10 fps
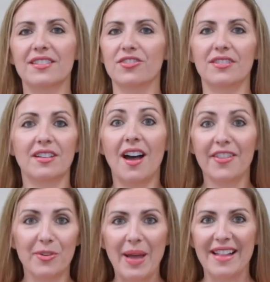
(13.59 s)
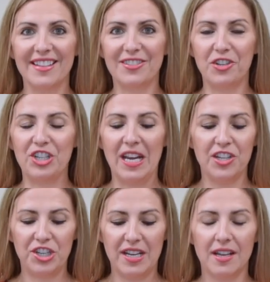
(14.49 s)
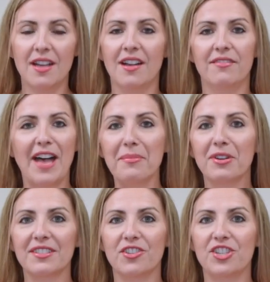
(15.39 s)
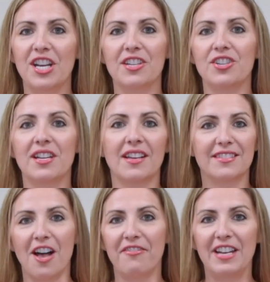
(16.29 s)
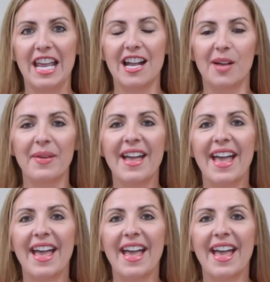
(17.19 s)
Just the color palettes are changing, fabrics are changing, softening up,